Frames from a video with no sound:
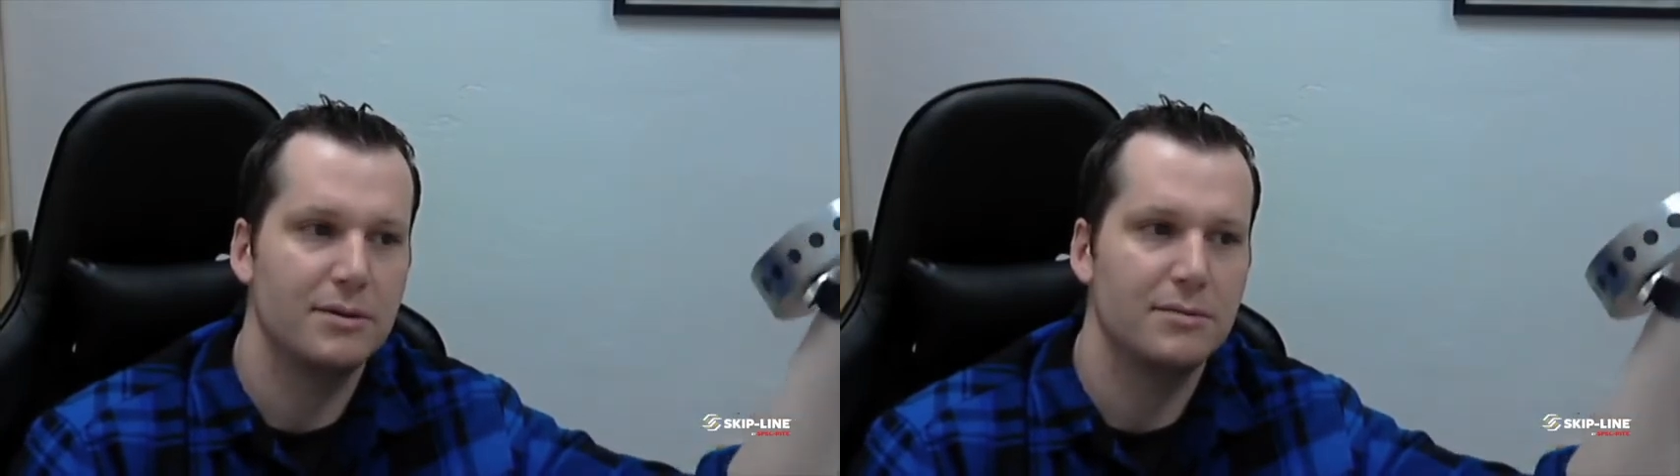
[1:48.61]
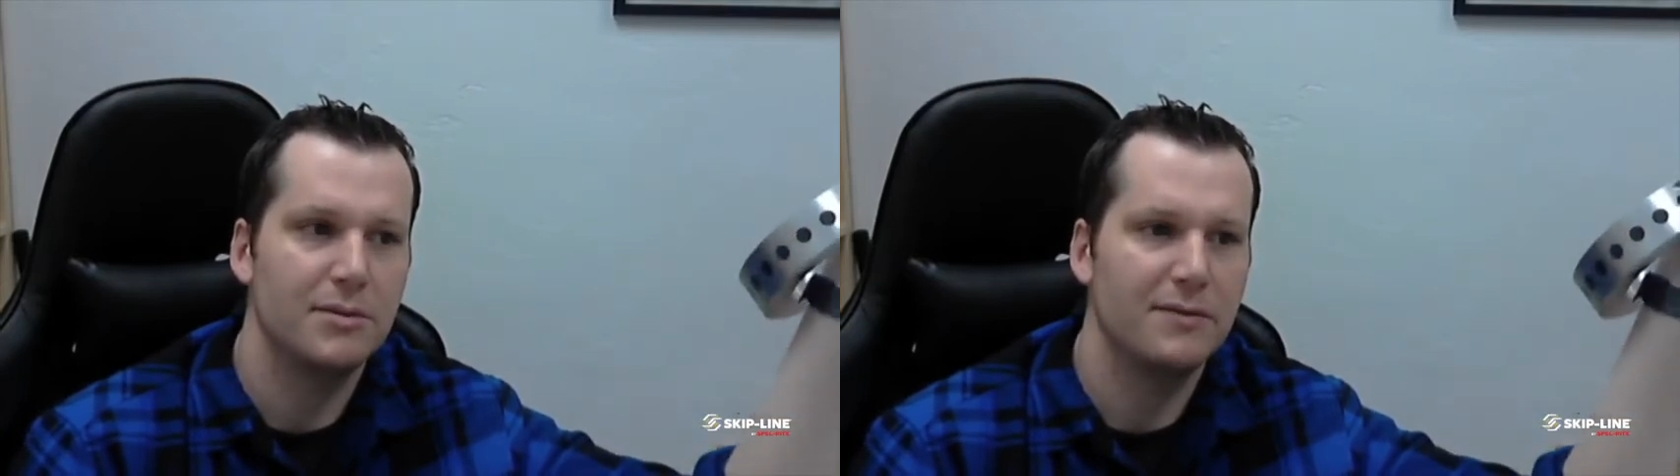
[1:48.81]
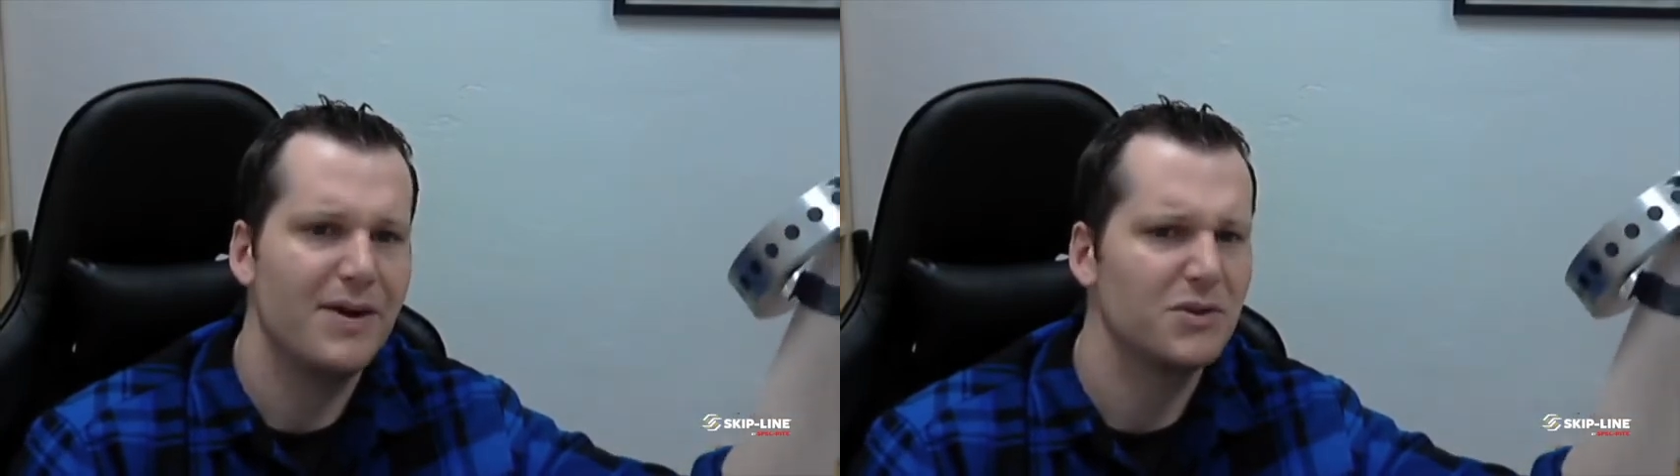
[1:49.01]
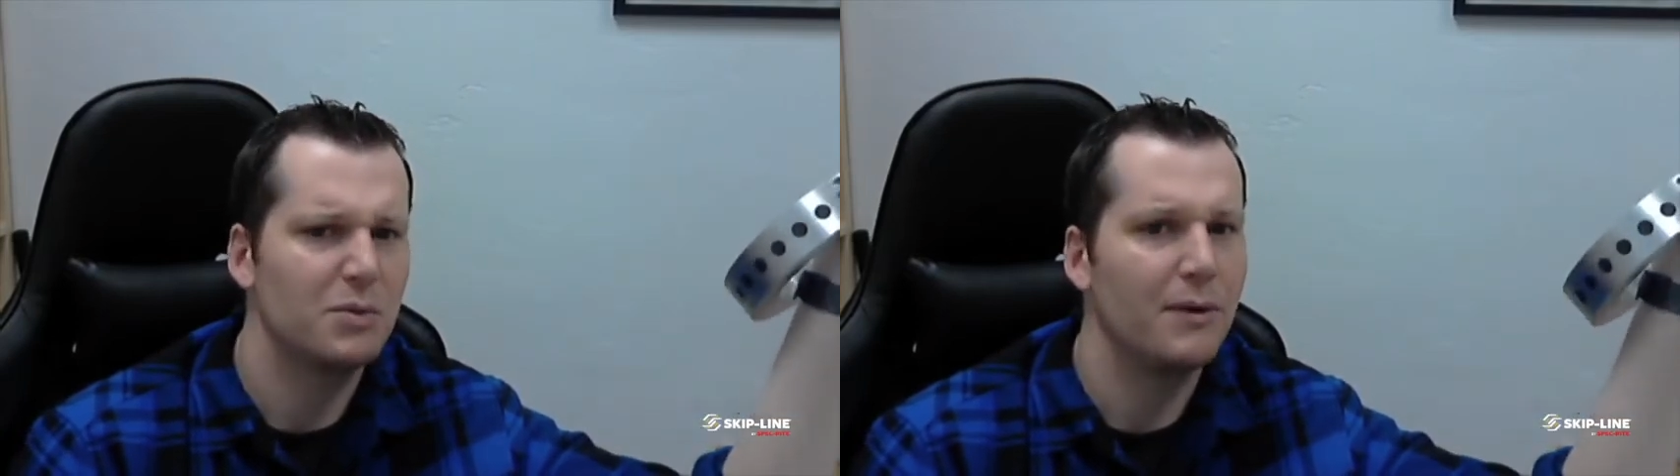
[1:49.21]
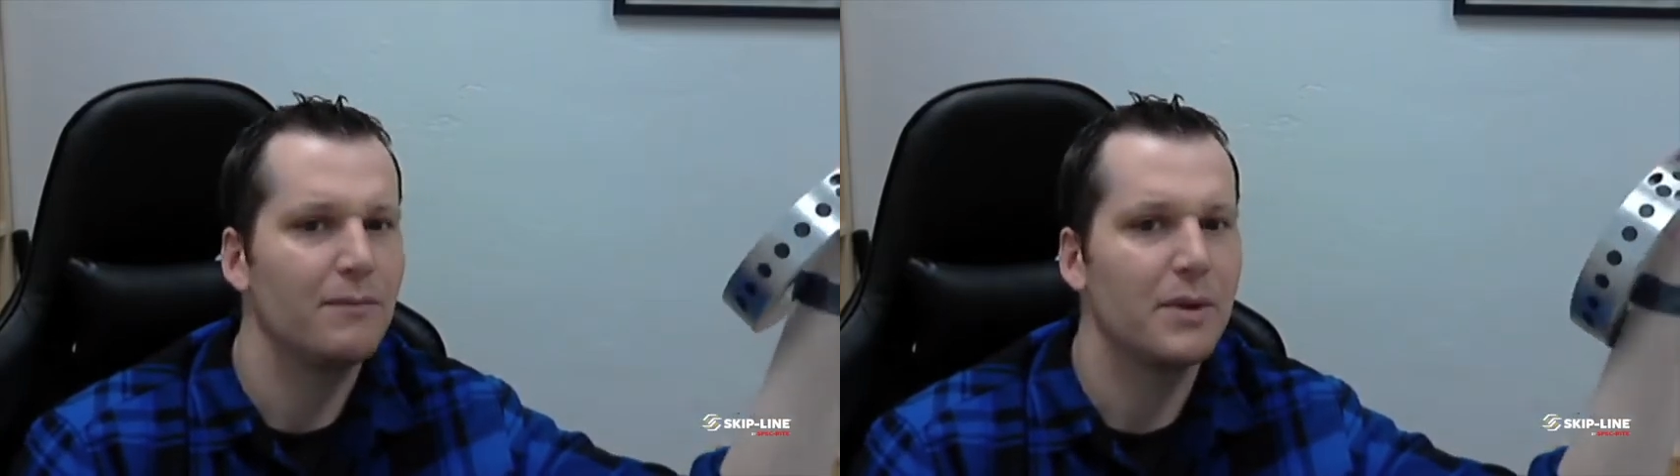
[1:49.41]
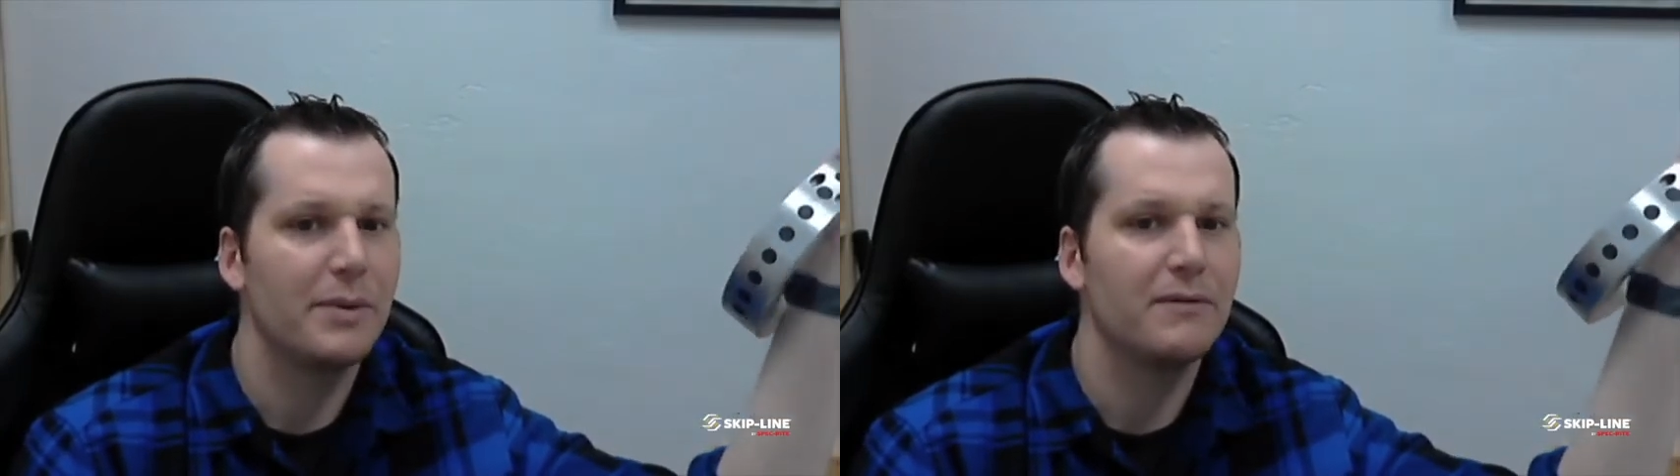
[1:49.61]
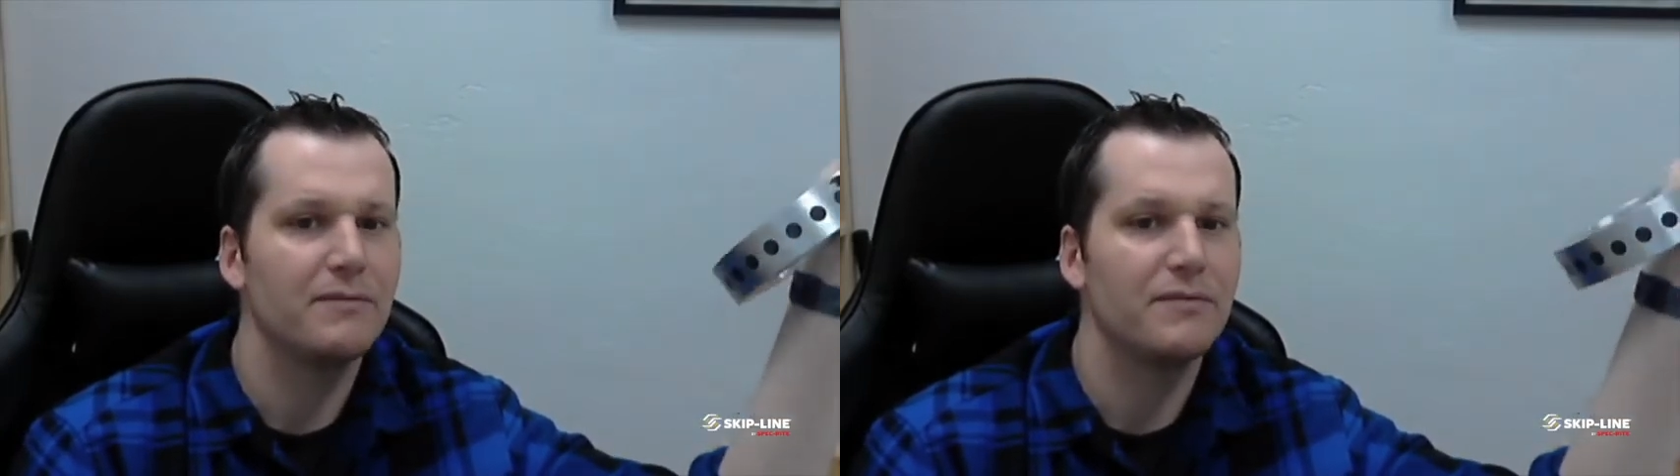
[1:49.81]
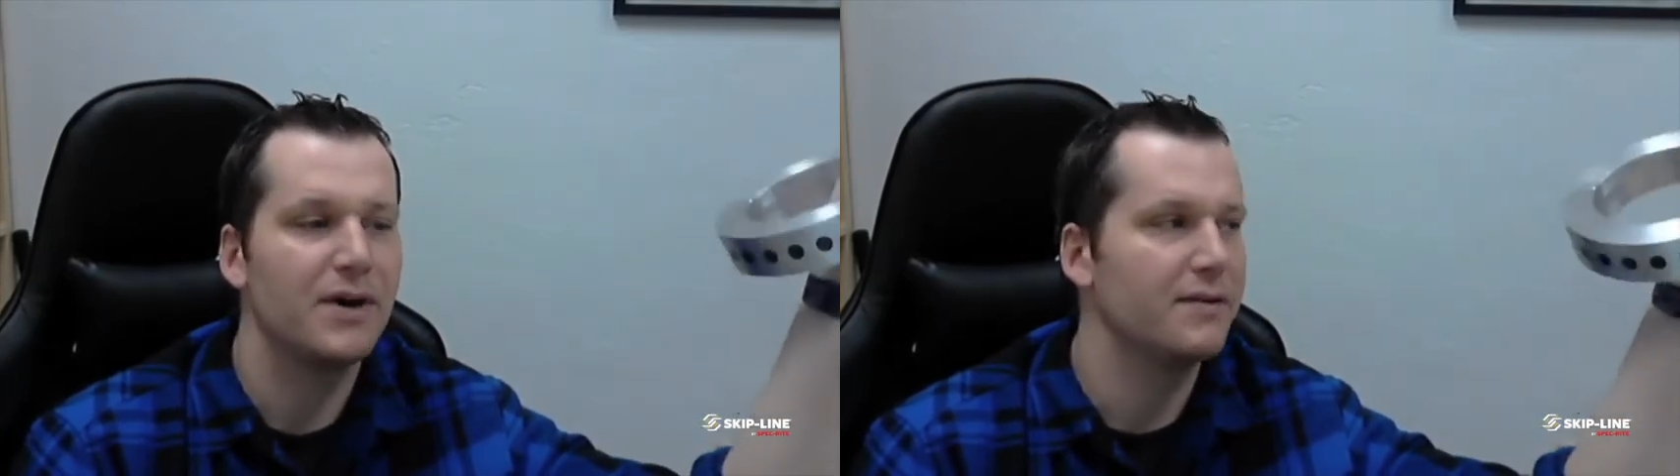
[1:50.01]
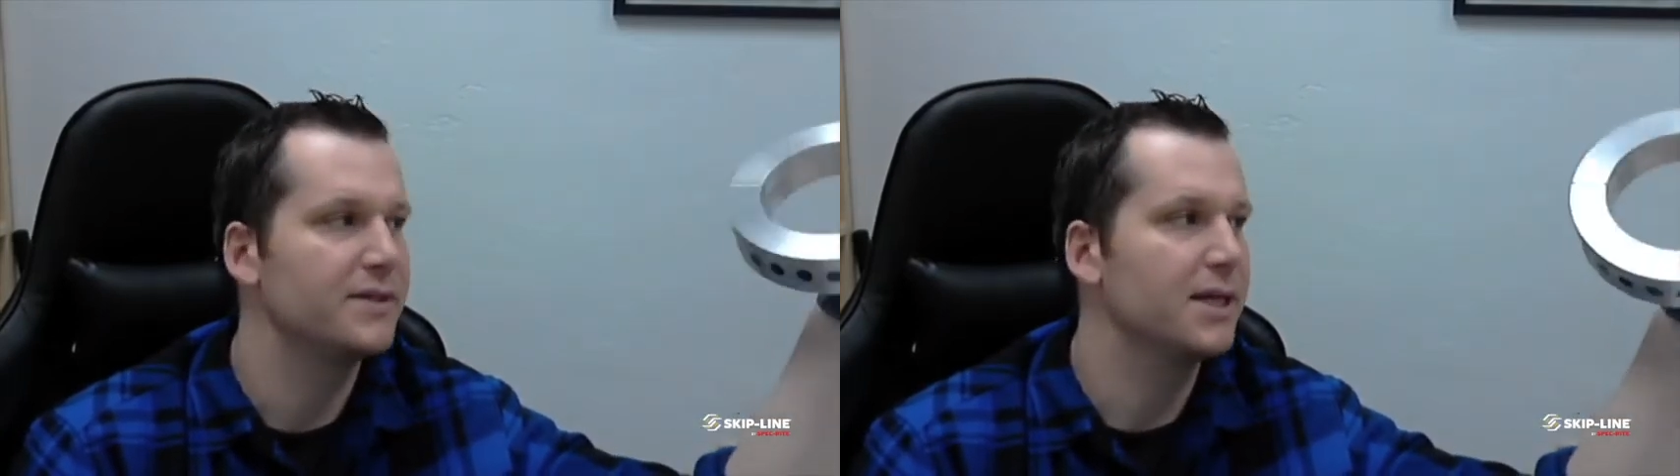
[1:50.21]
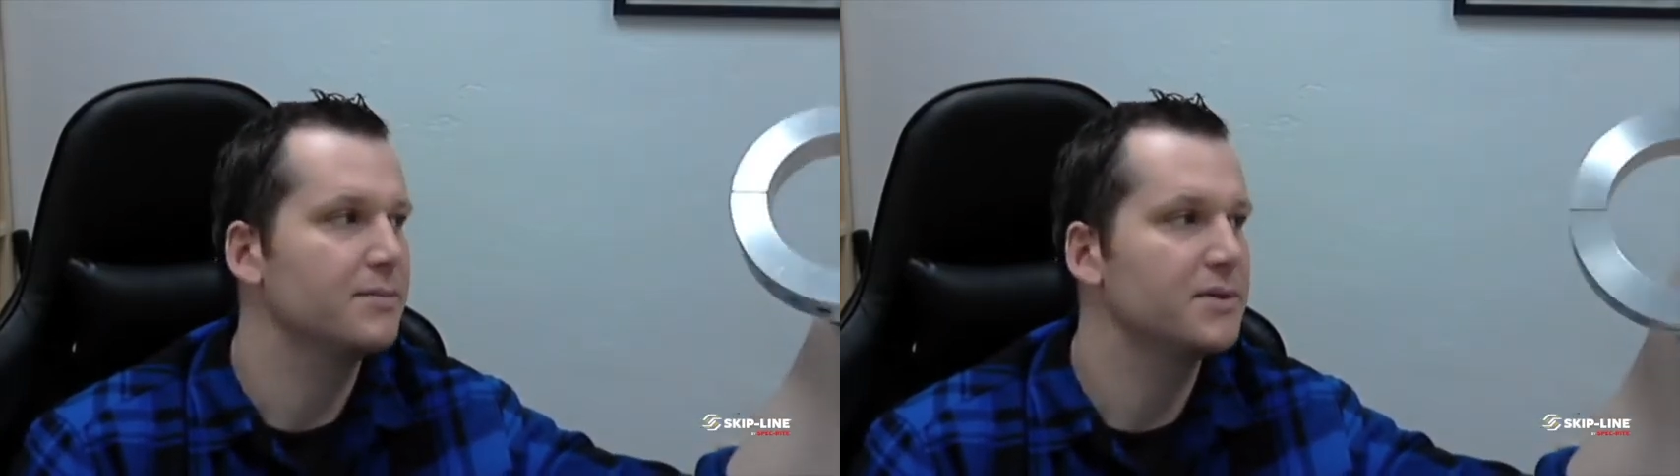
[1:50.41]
by a factor of about 5 times.